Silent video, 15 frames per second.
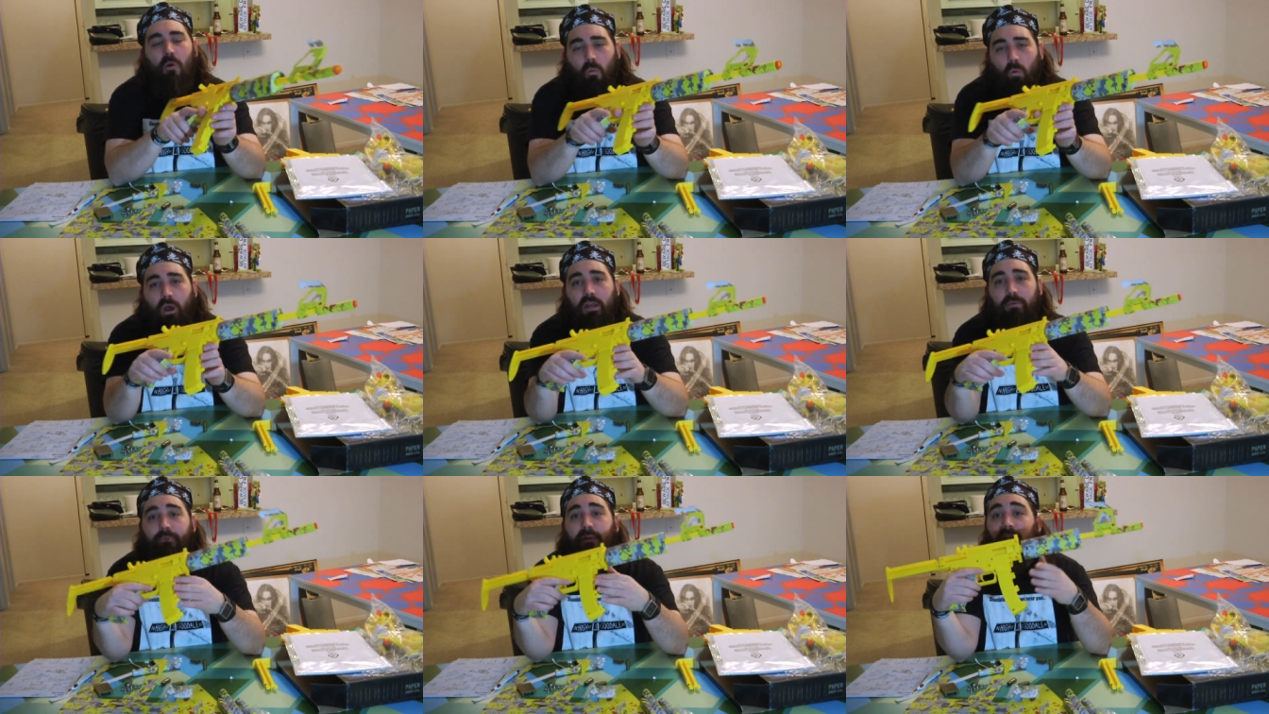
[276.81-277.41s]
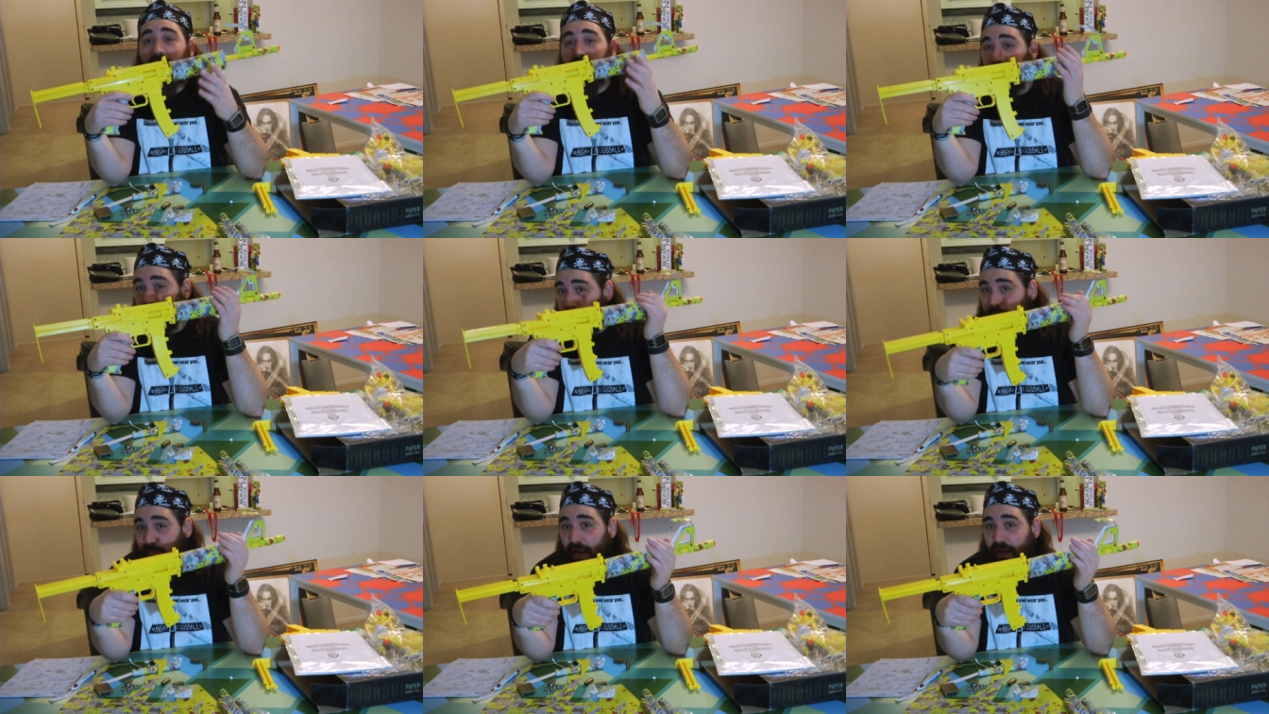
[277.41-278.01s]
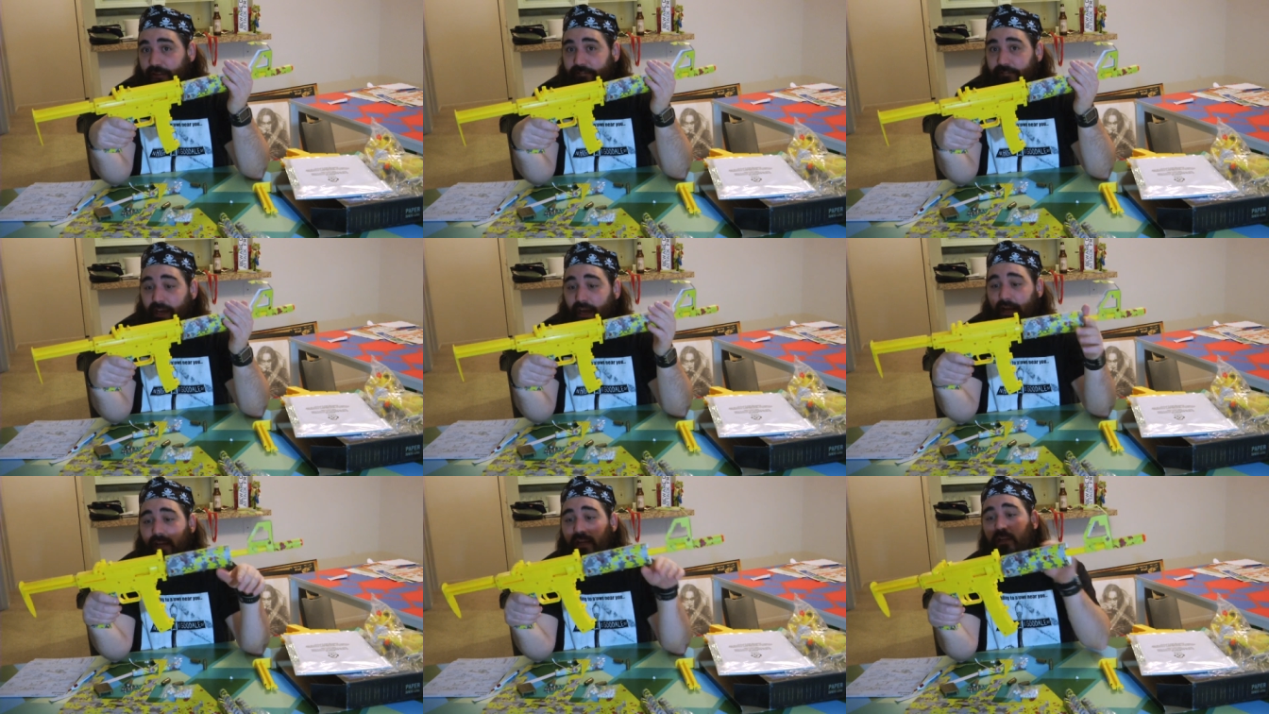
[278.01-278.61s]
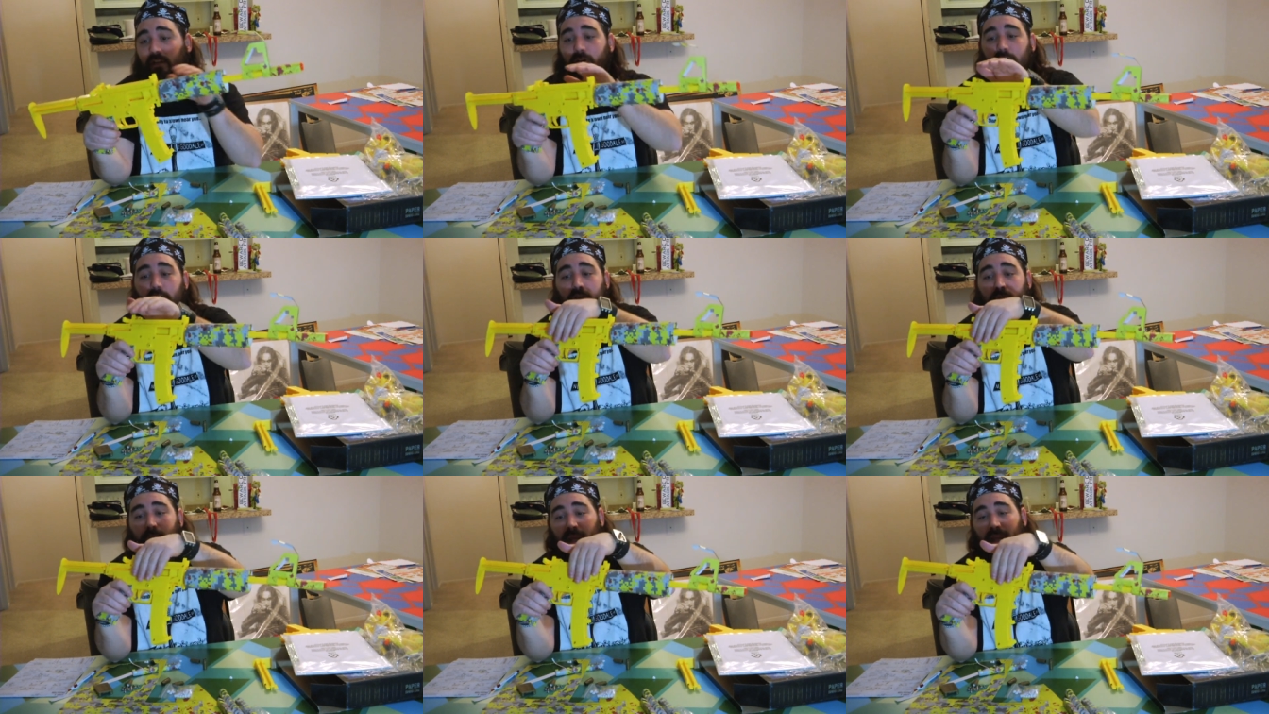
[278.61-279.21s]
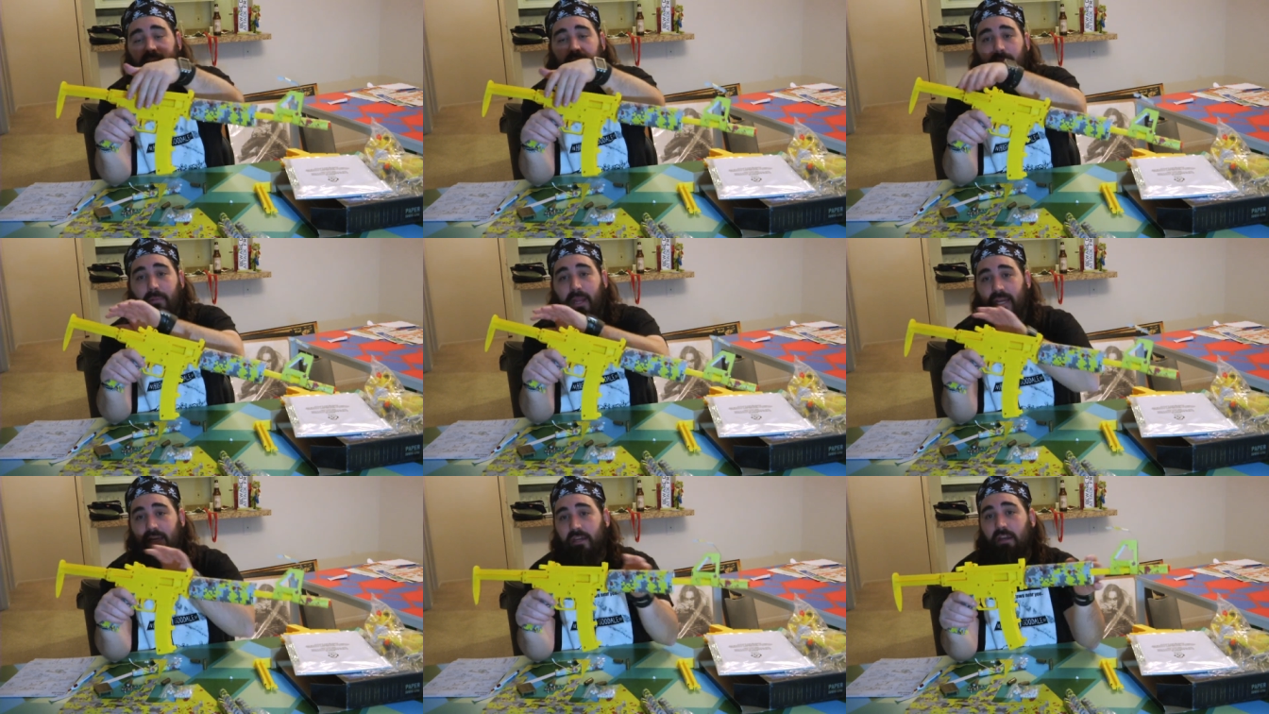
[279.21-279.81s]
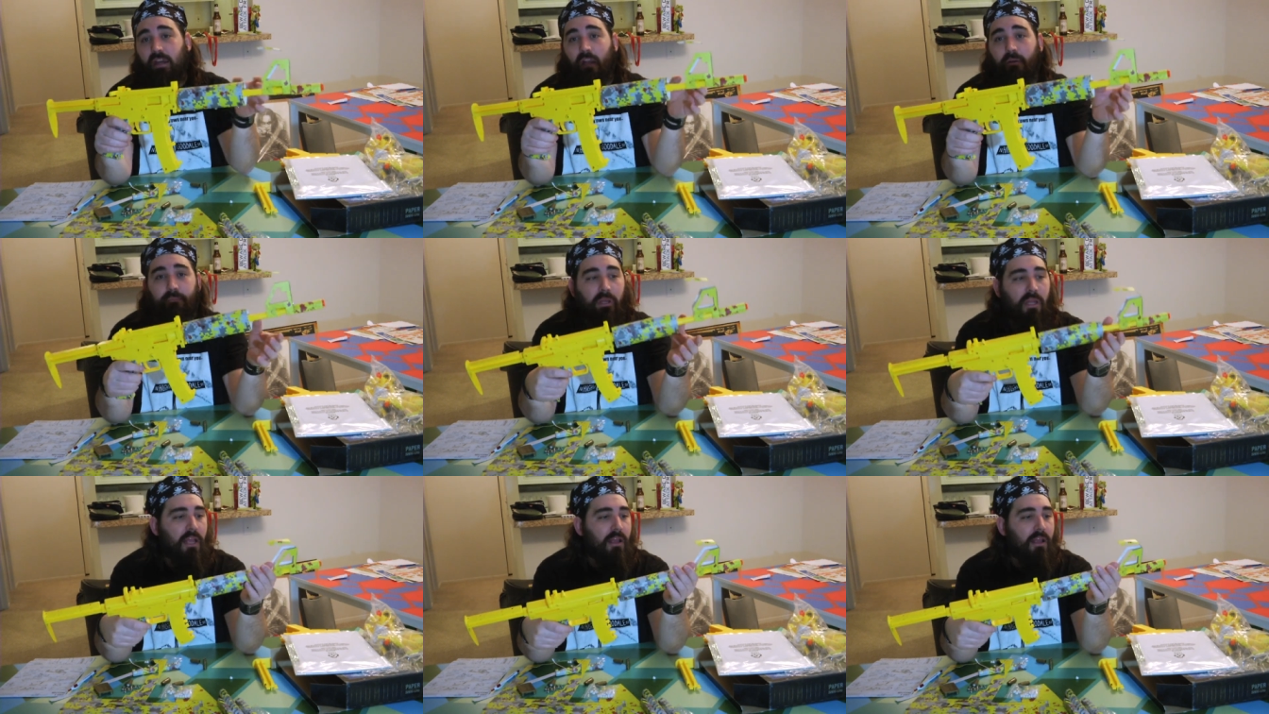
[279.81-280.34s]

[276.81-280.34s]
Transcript: One, because you can modify it, you know, you can paint paint it up,